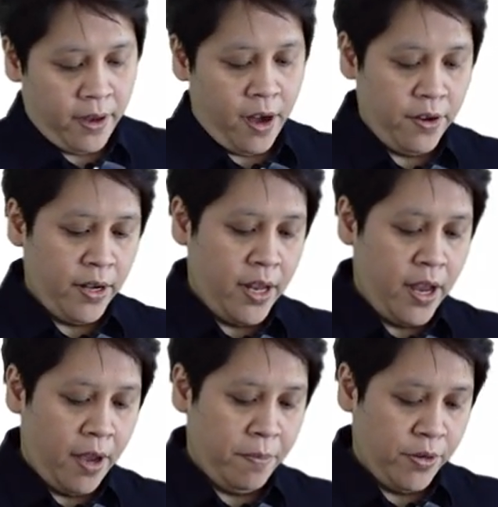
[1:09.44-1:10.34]

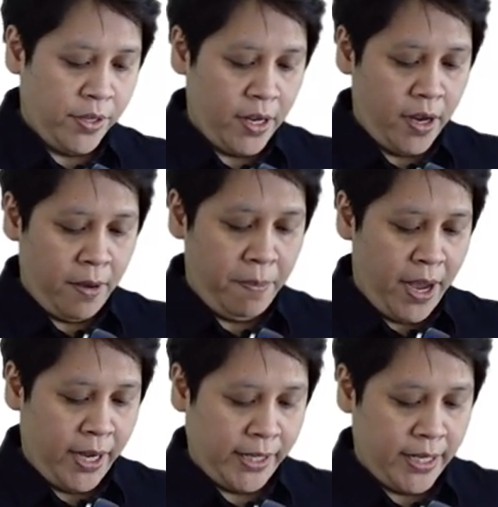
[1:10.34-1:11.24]
Currently I'm using a
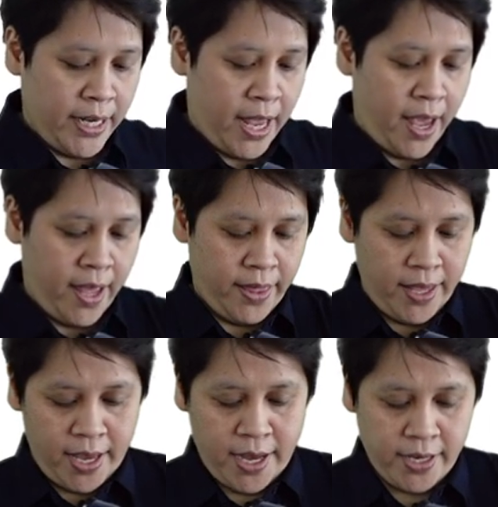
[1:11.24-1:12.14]
bag that
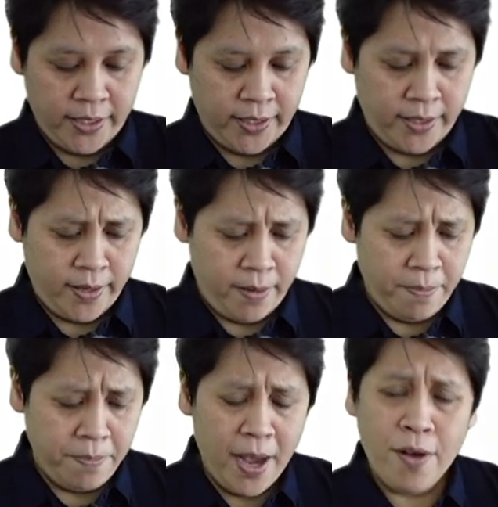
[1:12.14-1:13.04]
is
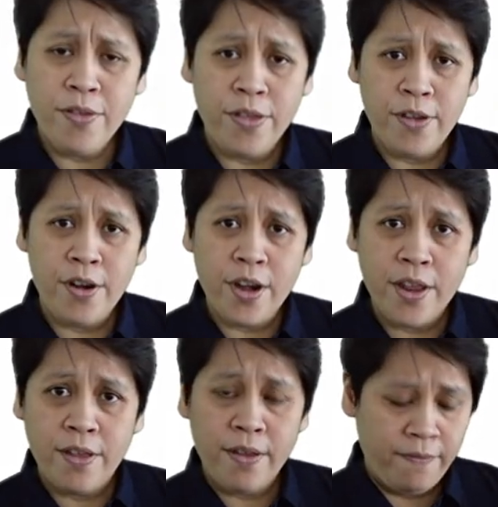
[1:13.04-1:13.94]
about
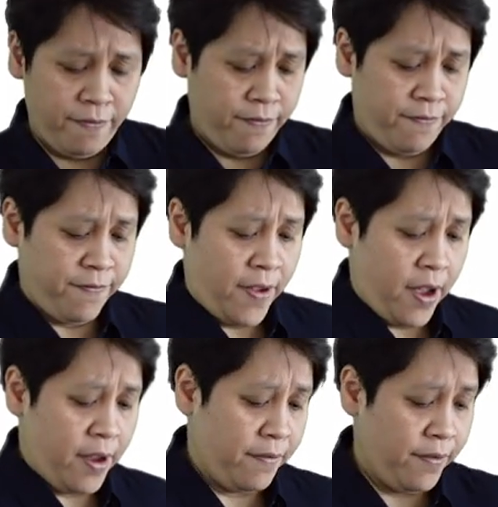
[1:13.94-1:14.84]

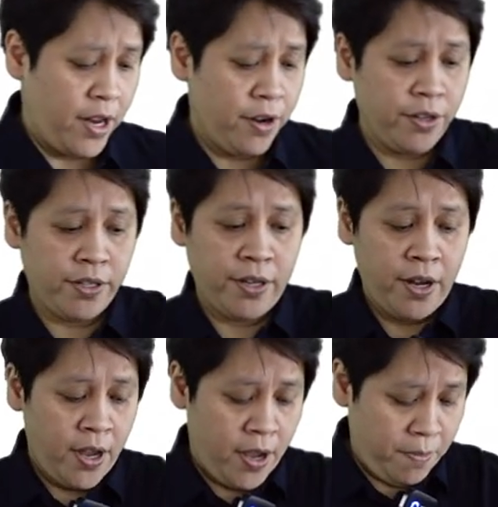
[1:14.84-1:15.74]
35 liters,
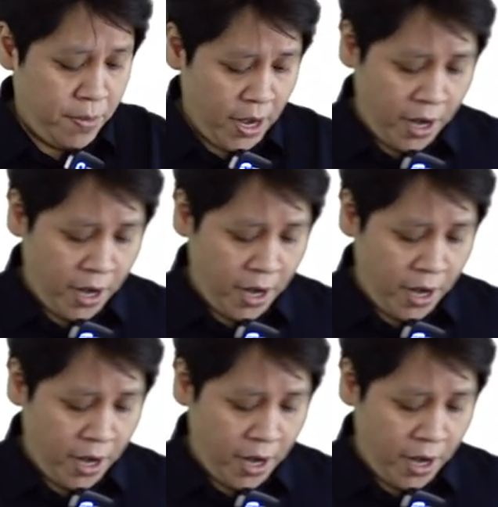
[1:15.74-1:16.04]
but